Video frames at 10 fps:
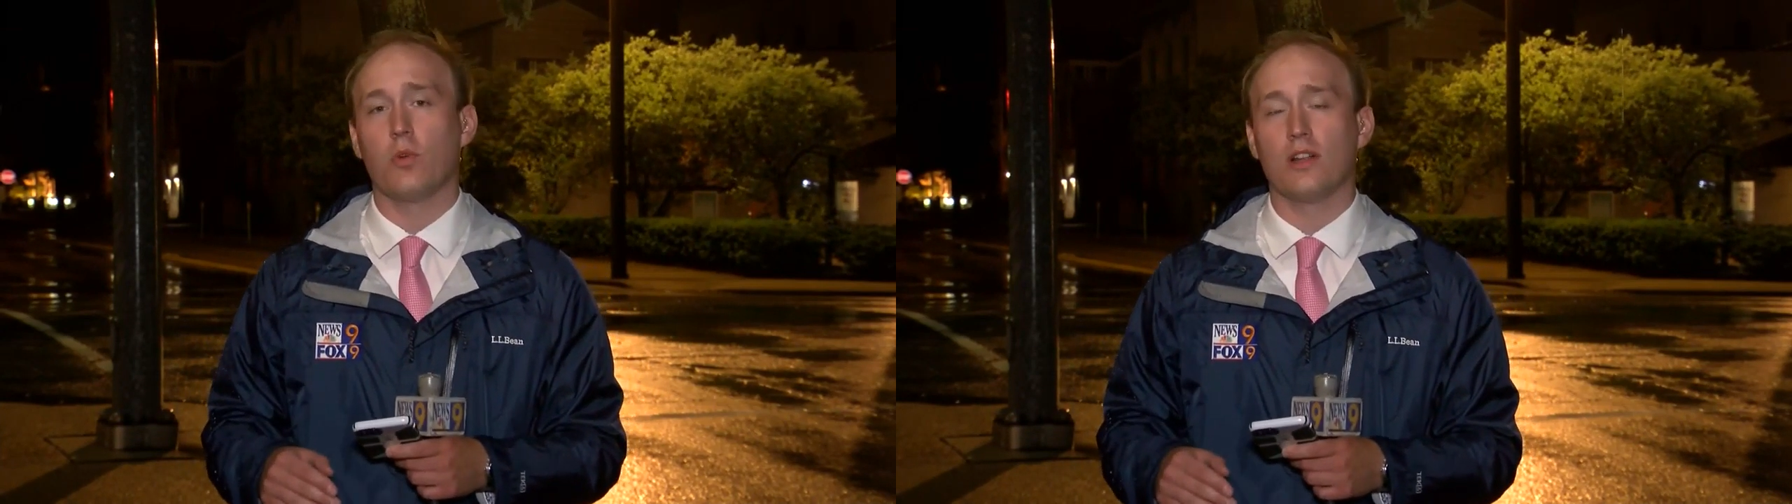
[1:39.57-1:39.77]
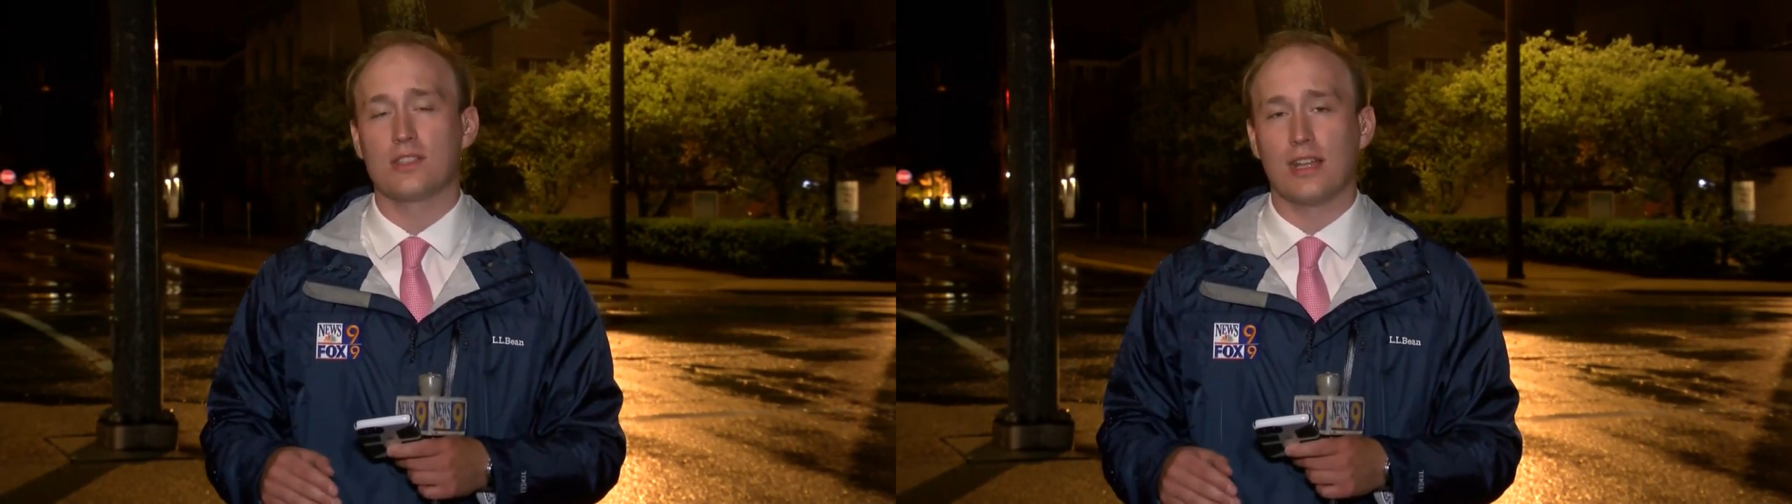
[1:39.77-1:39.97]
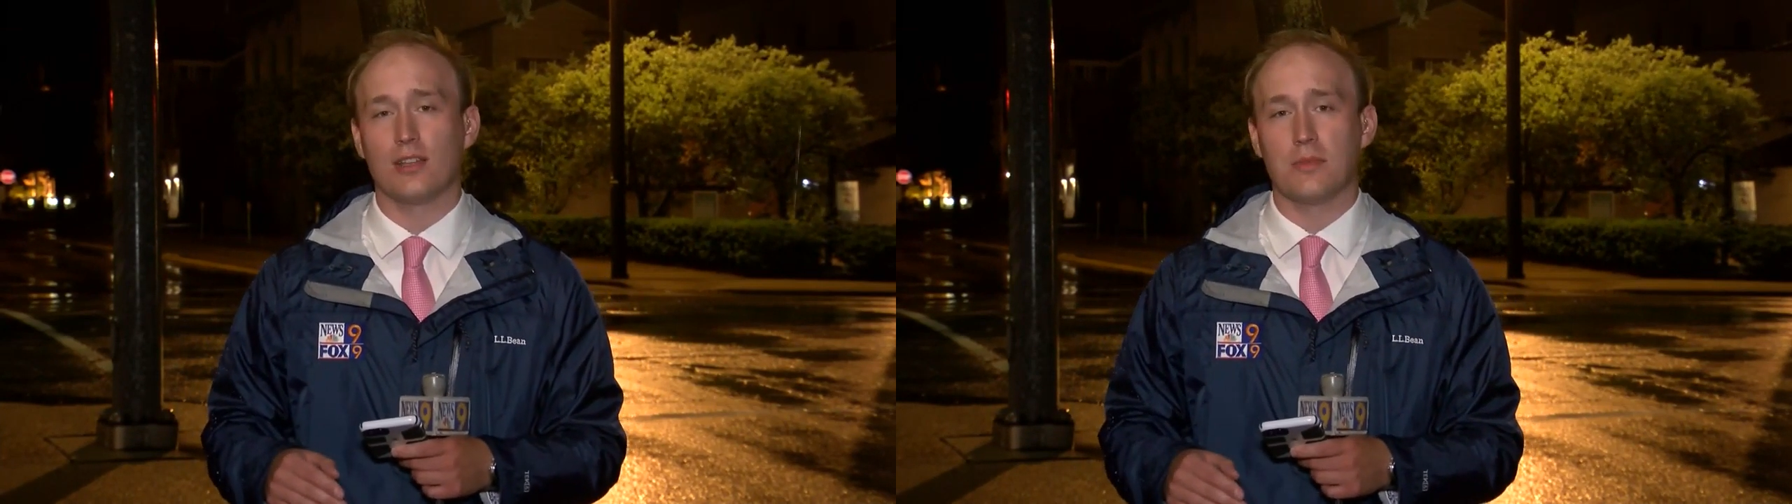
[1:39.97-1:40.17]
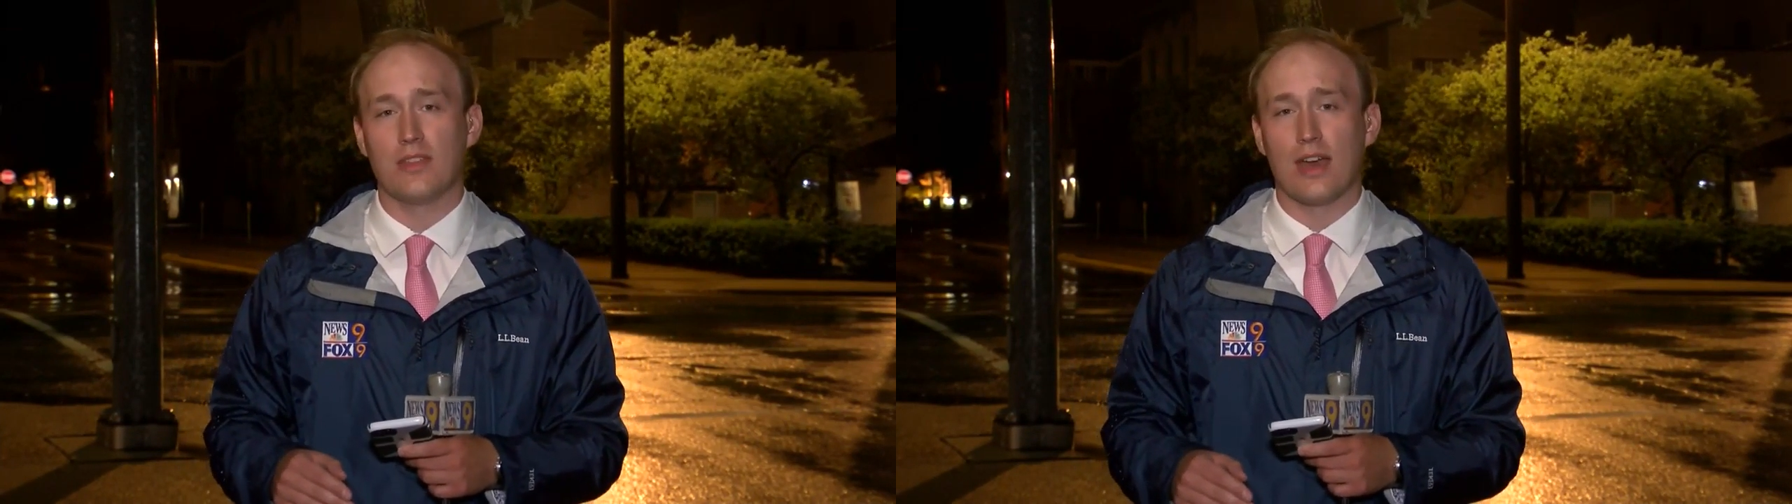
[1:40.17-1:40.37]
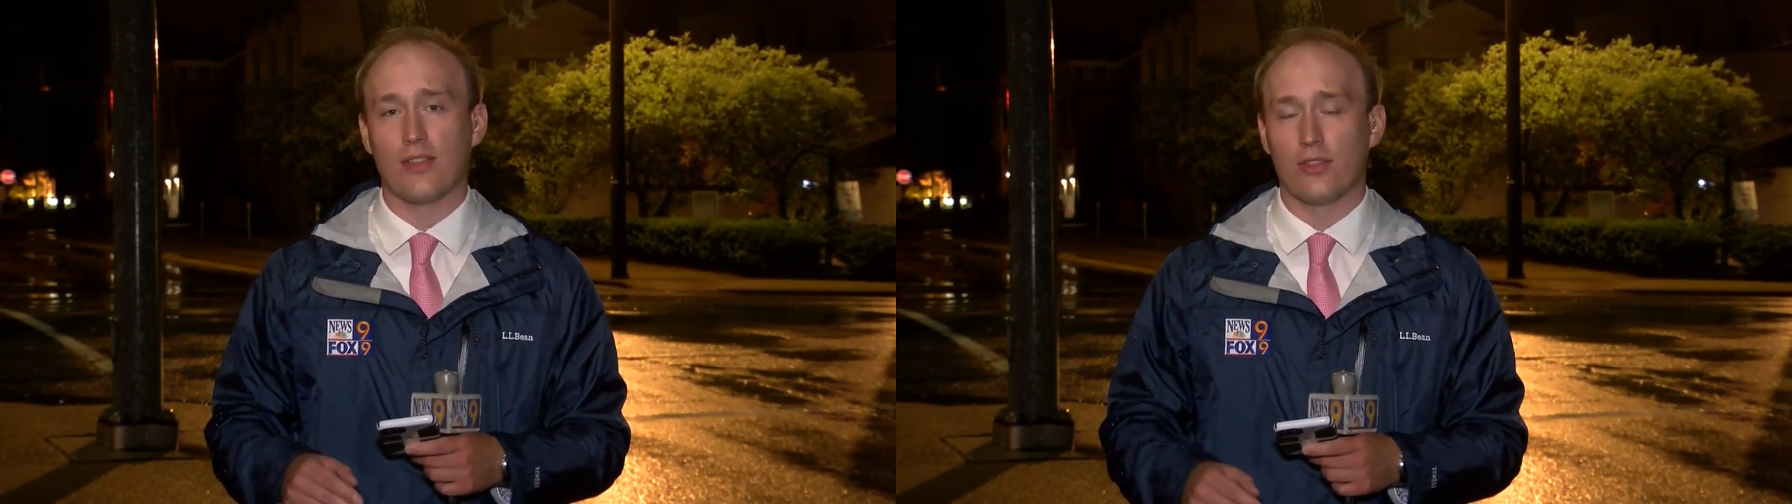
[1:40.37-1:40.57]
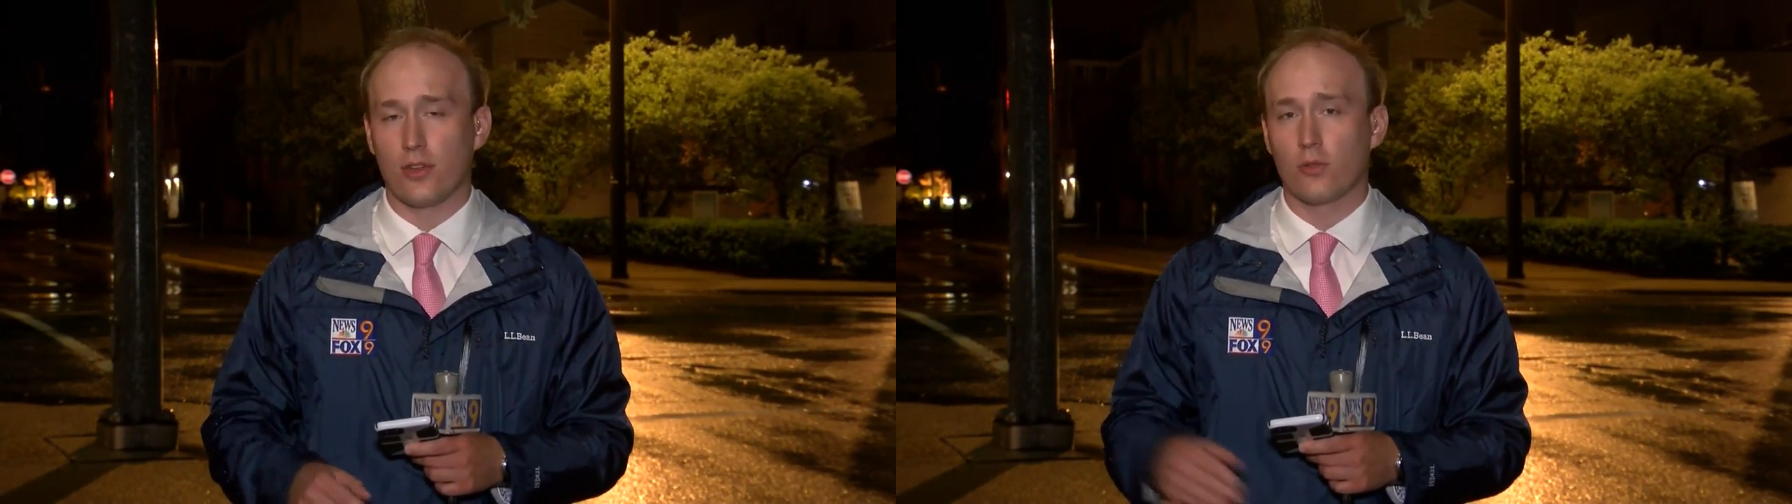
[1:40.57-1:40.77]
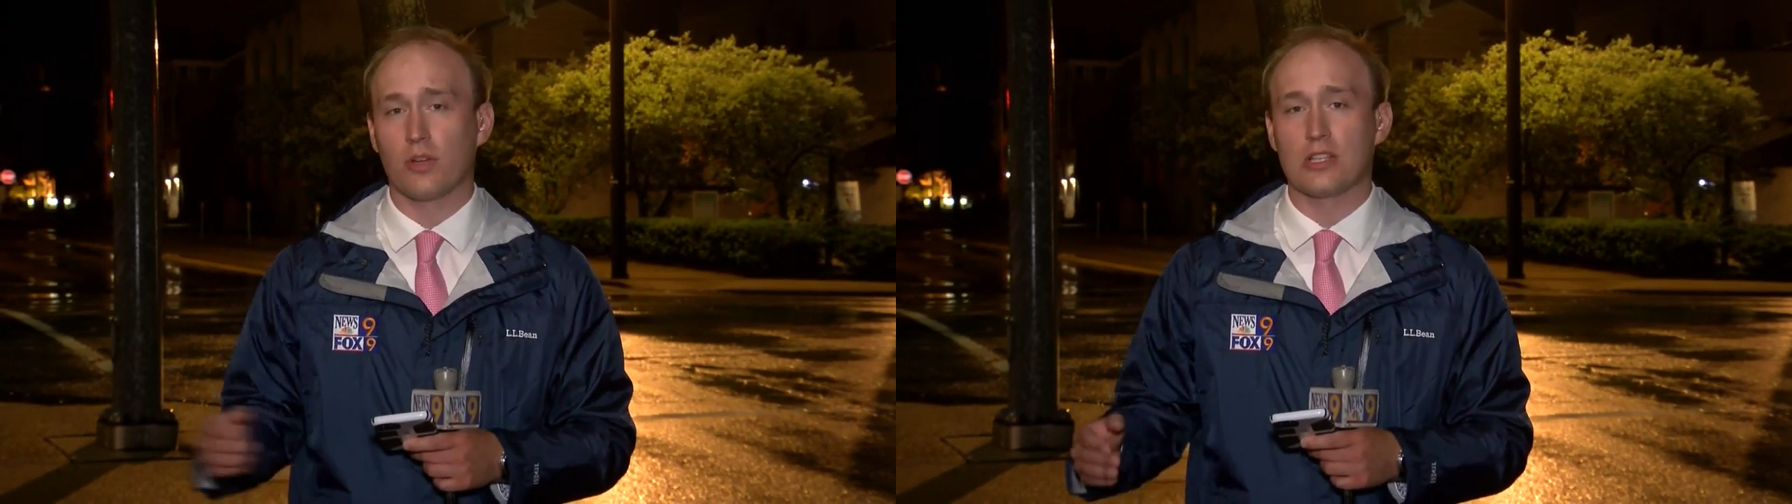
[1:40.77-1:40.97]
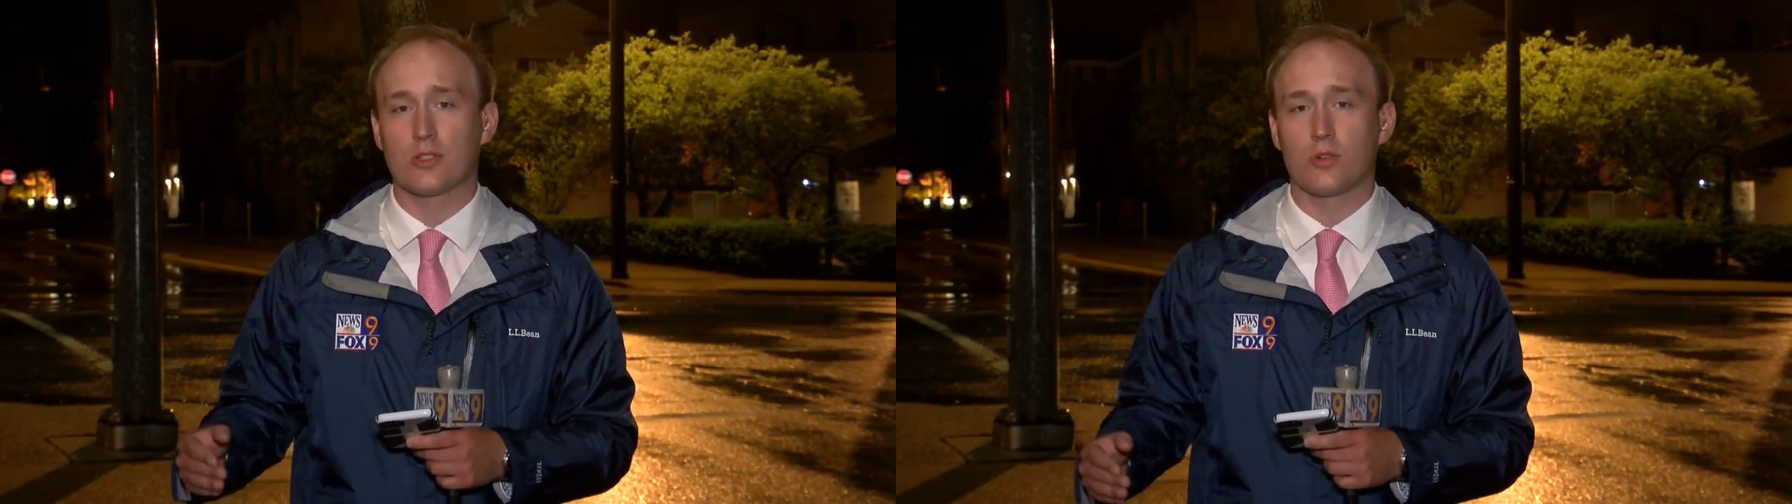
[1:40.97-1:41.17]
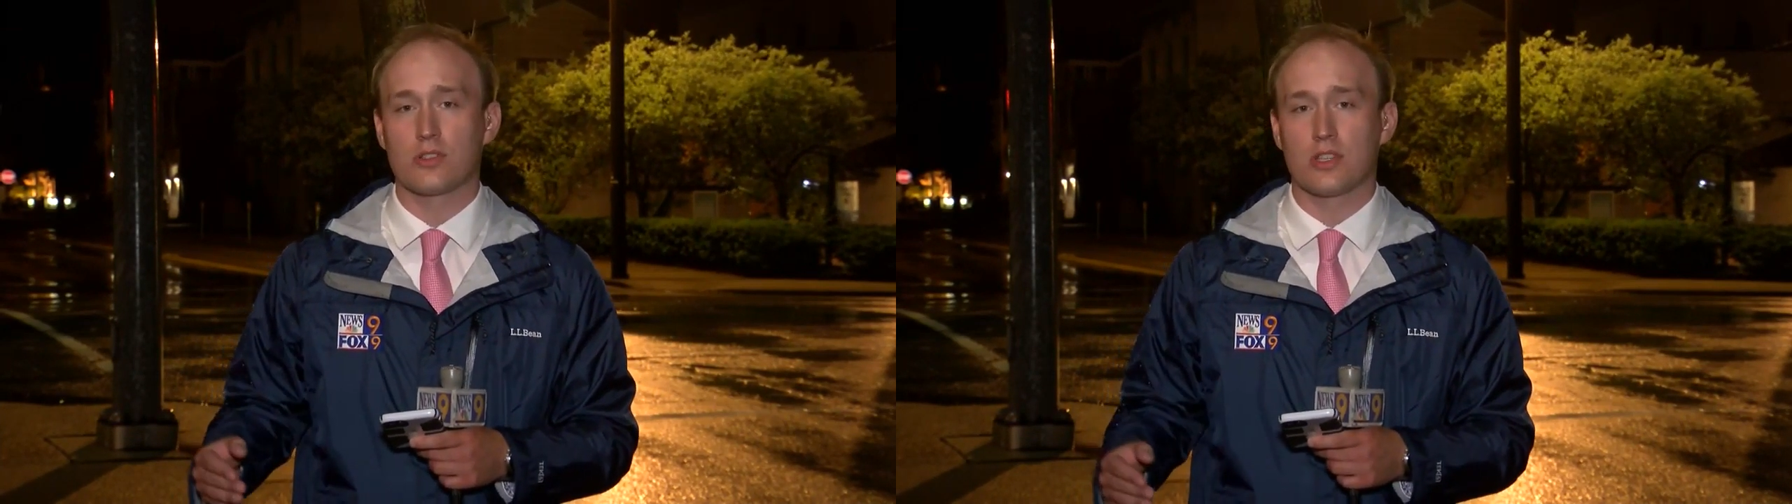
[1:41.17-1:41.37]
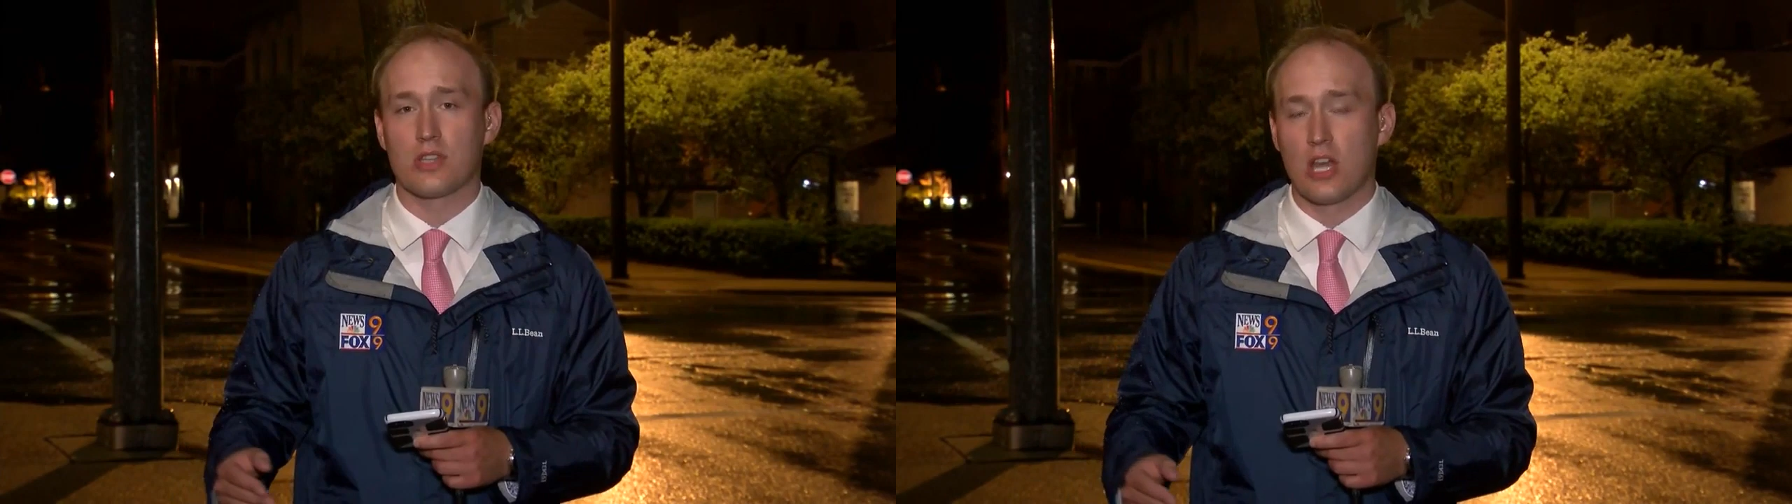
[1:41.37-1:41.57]
one telling me that their
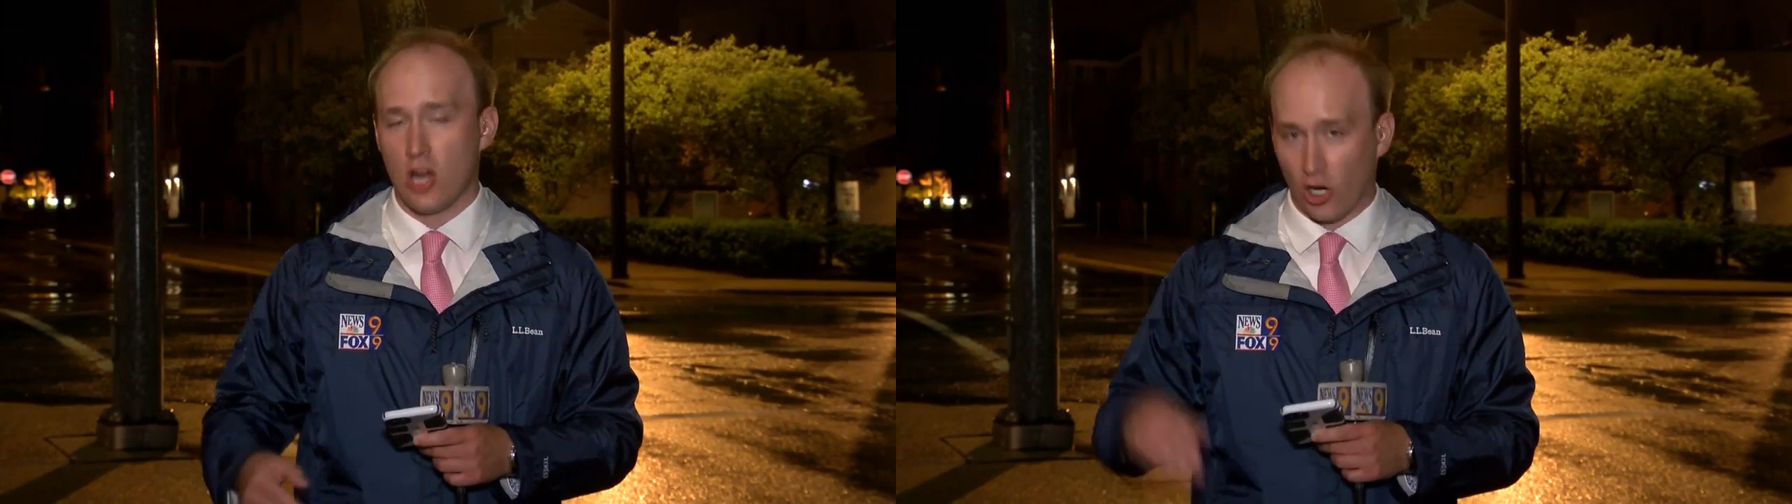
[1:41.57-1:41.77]
resources